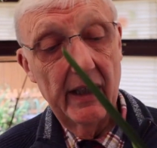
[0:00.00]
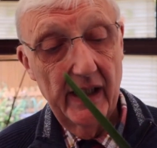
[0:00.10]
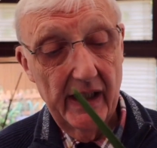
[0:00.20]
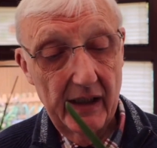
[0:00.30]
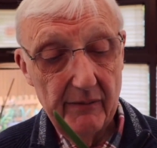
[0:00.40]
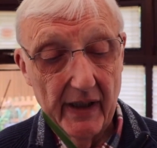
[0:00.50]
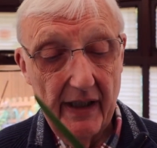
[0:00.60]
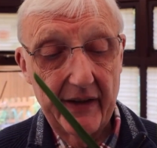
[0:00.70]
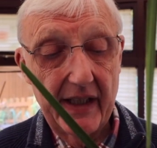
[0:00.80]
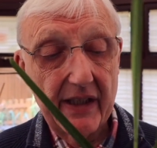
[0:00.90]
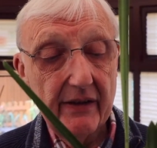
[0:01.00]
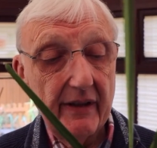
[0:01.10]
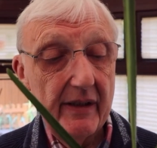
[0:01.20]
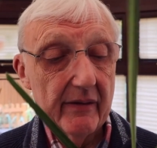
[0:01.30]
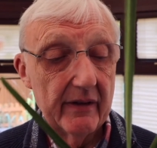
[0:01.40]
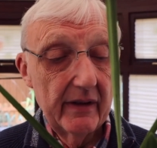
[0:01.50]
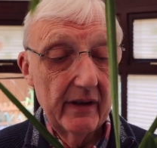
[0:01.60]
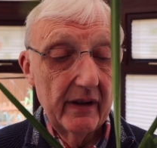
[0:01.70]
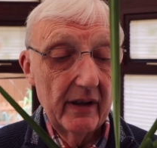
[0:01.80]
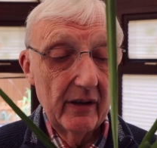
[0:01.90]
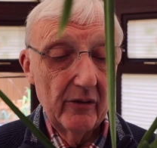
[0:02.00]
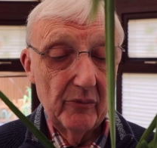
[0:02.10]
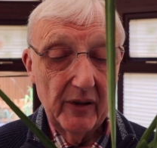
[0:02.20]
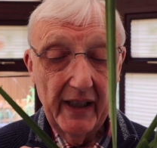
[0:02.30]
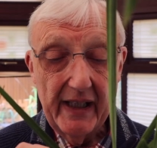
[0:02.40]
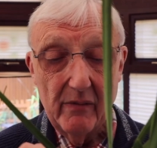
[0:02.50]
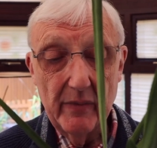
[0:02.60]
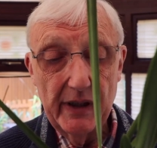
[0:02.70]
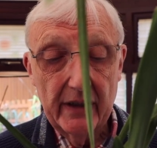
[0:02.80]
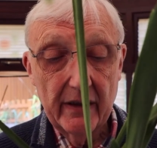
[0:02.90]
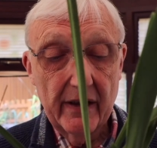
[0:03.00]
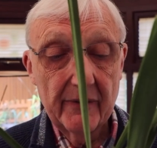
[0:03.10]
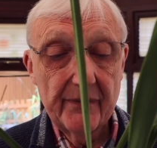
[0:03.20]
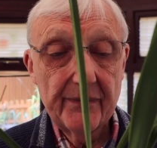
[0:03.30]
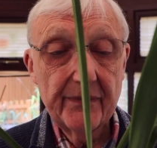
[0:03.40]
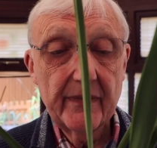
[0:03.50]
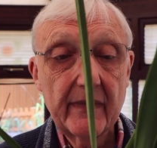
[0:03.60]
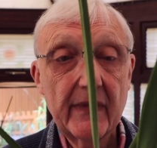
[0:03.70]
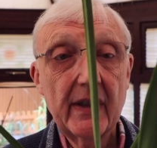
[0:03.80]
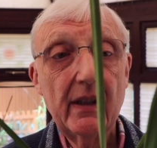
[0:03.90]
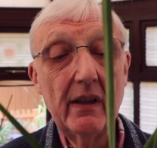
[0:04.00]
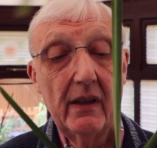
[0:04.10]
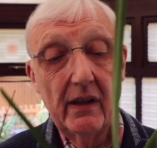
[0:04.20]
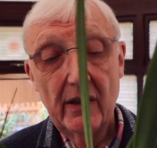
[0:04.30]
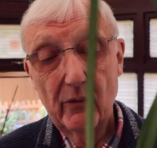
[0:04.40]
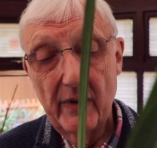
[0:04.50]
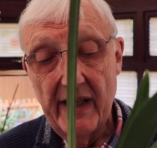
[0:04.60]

and these are in plain bark. We